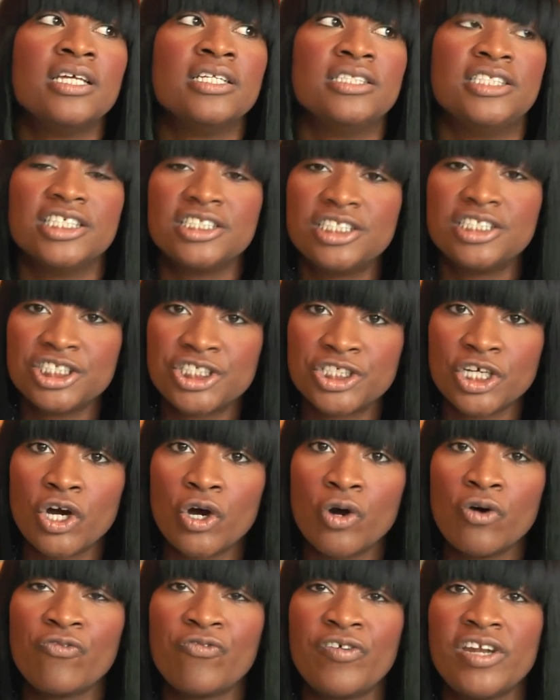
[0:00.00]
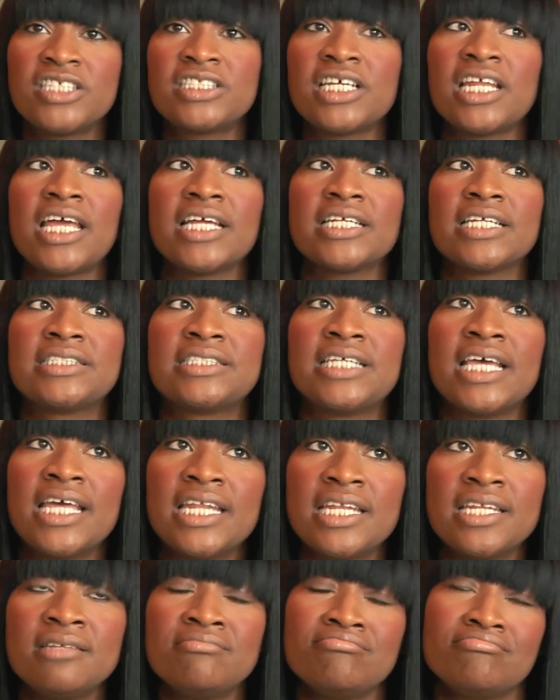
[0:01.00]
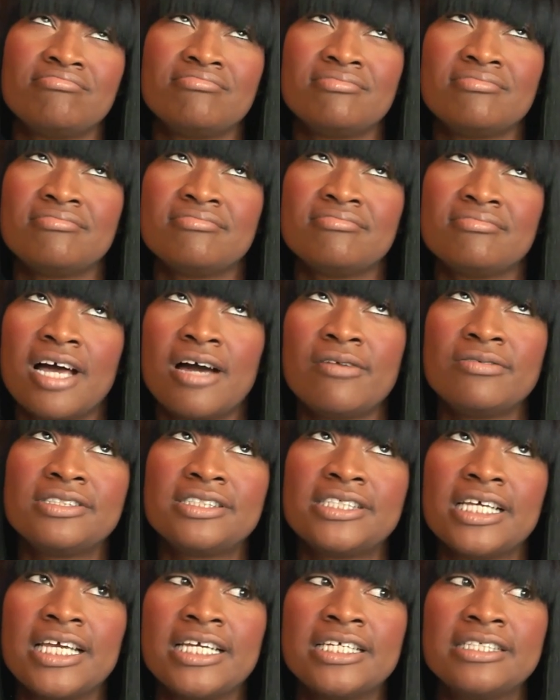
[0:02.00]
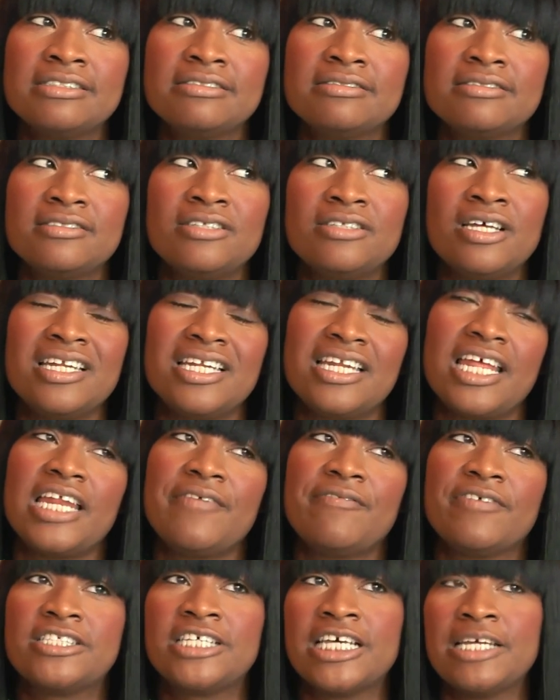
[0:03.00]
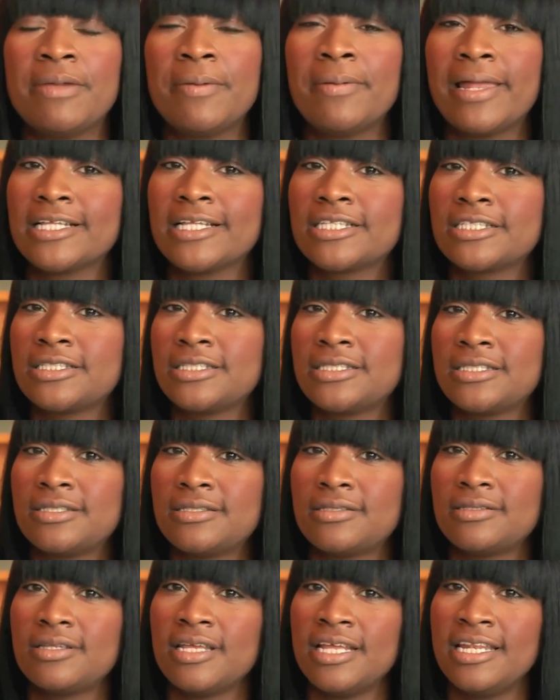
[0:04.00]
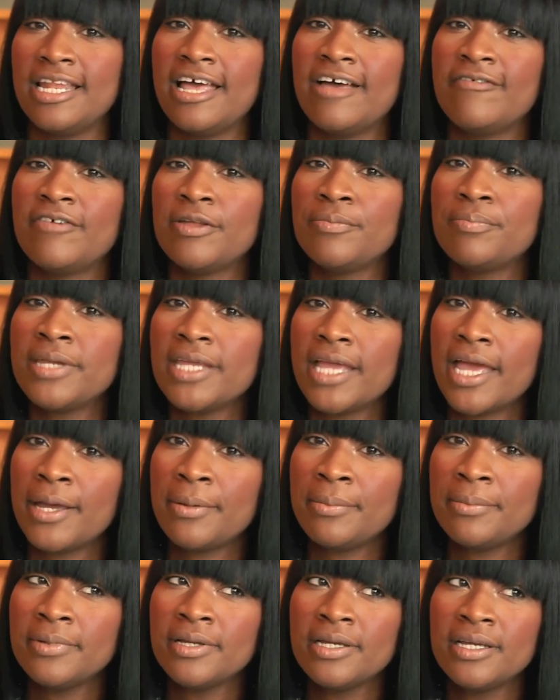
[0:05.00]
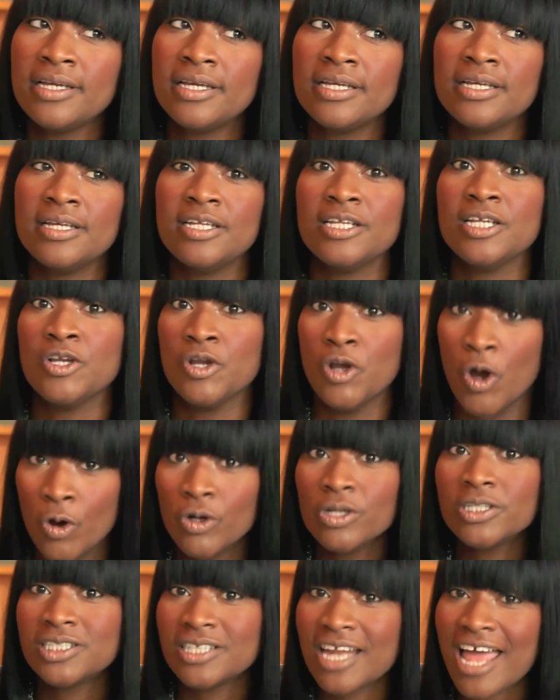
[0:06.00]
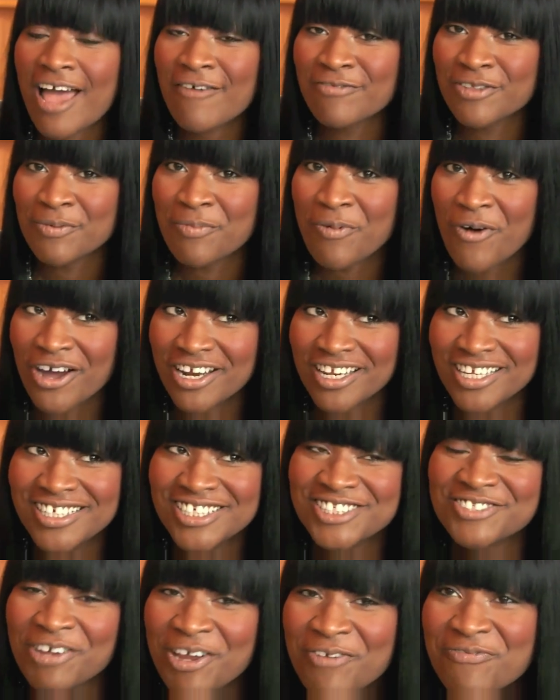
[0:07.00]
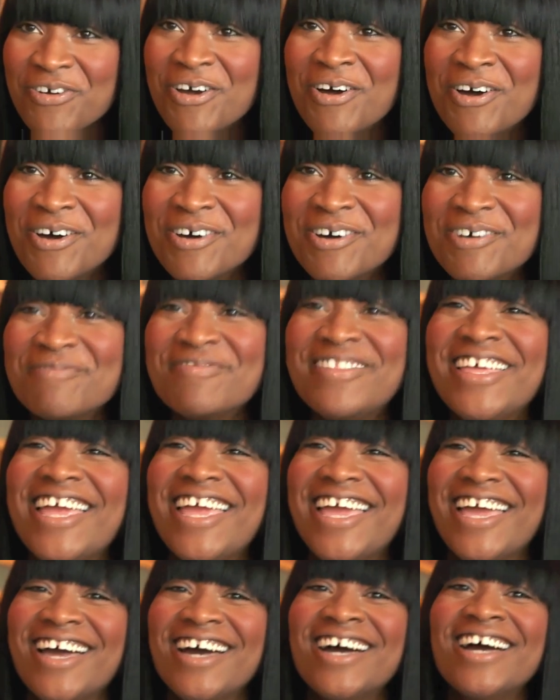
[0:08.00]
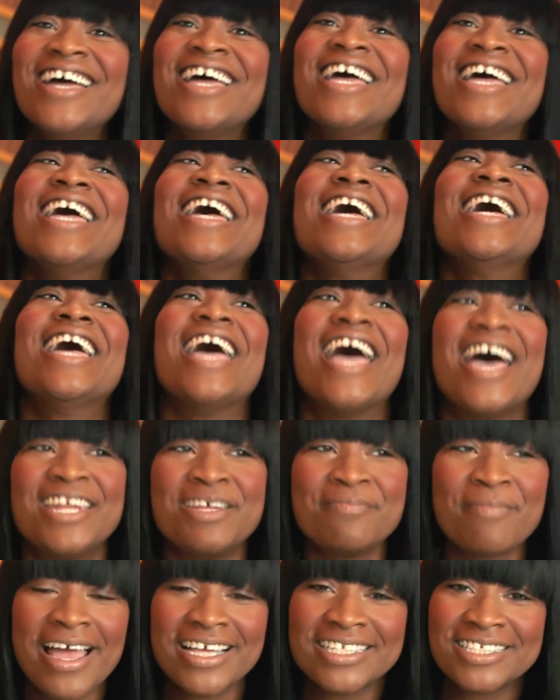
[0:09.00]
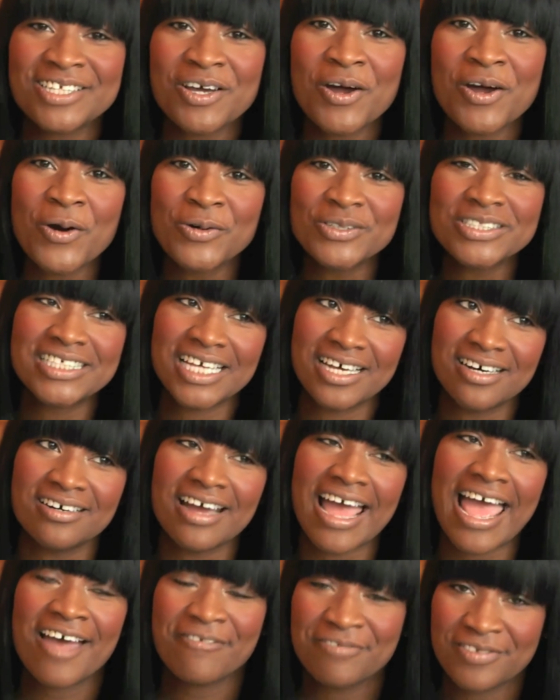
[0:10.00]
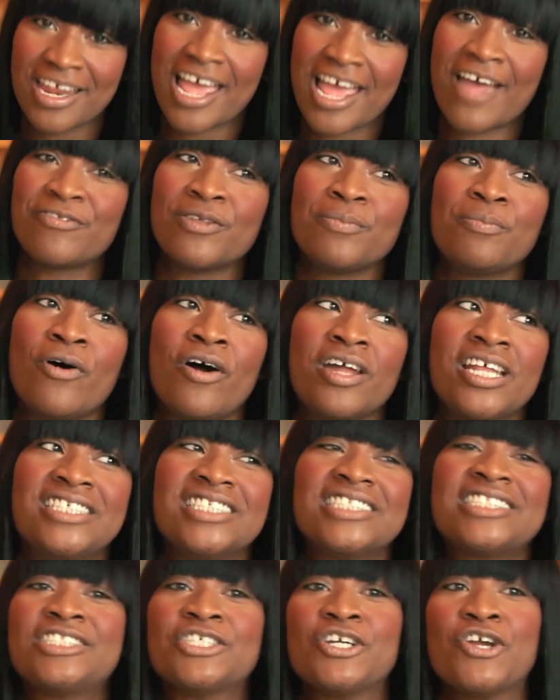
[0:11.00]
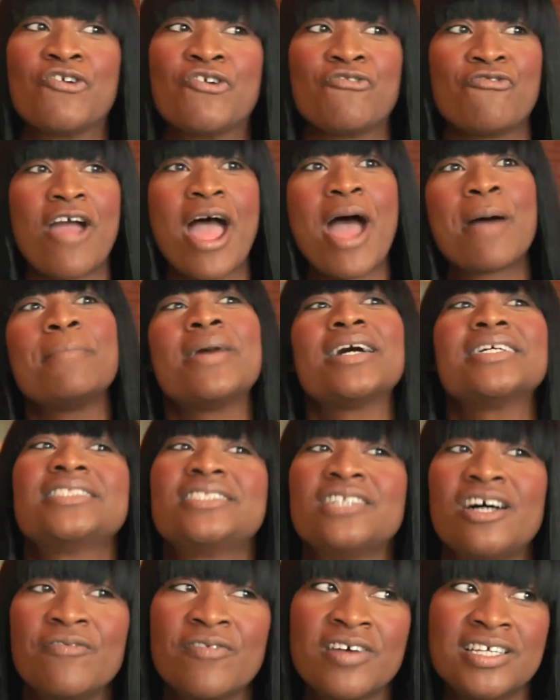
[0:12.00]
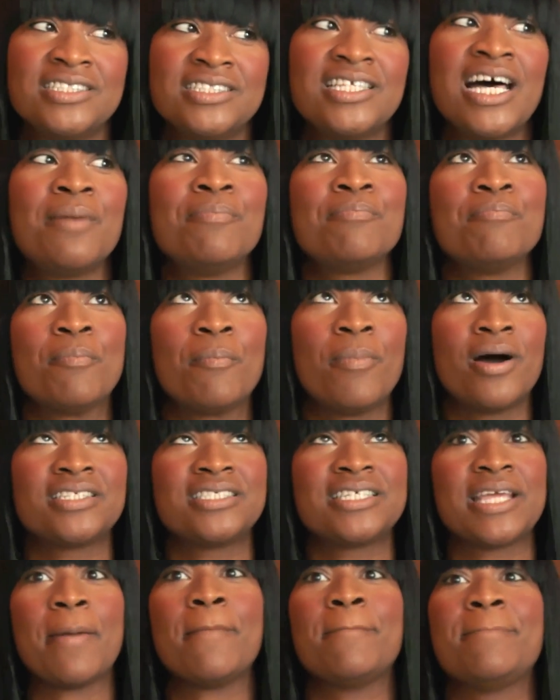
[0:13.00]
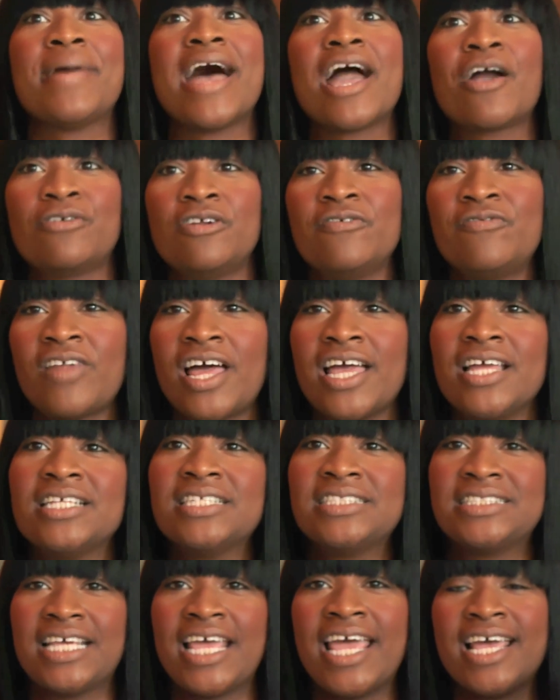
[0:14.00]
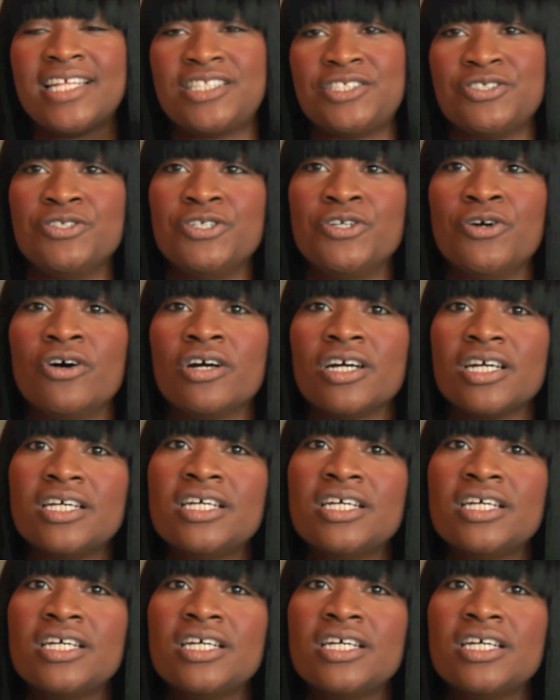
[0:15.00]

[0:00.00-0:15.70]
Did the show, finished at like 10, I would say, not even 10, maybe like 11 p.m. Go into the after party, straight from there, heading back to the hotel after the after party just to grab my stuff because now I'm about to get back on a flight to head to New York